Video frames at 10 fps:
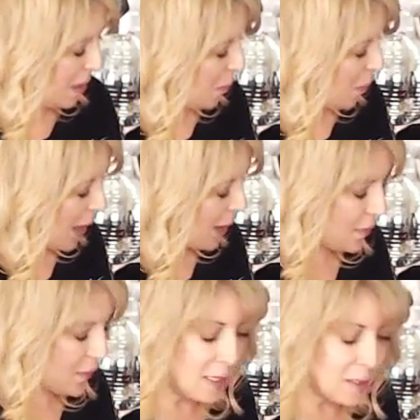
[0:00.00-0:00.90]
but
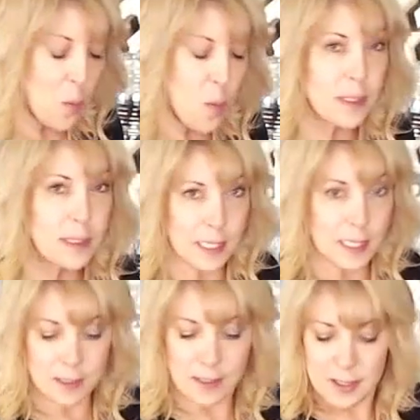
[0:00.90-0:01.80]
these were
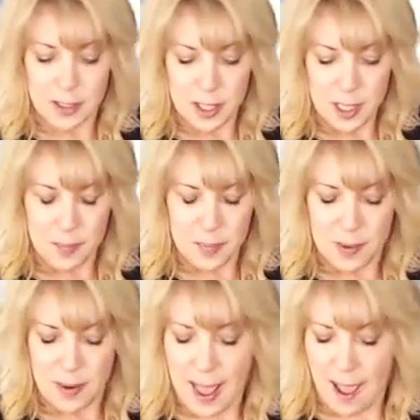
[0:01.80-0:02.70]
ridiculously cheap,
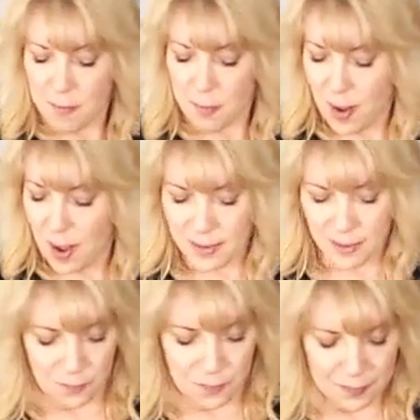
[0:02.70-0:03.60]
half price,
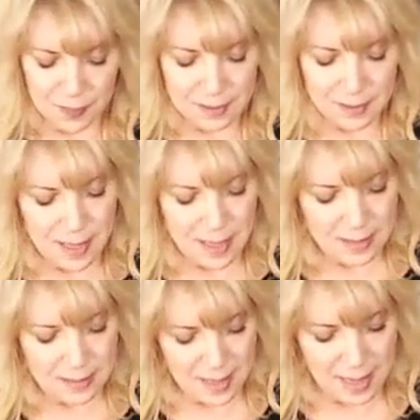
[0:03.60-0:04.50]
so 50
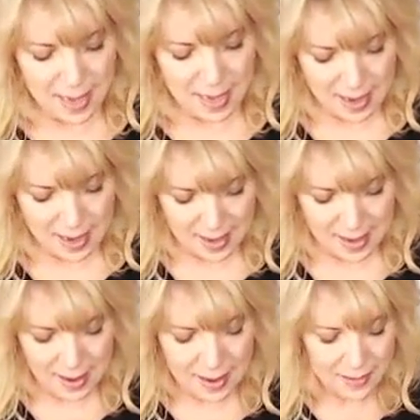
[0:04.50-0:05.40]
cents and
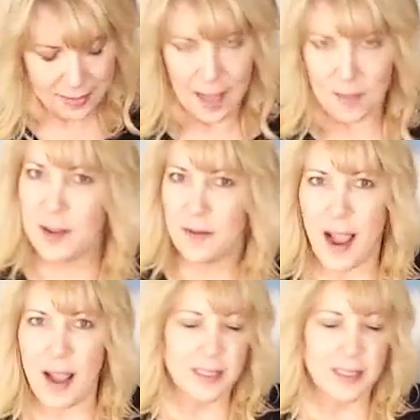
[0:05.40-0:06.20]
75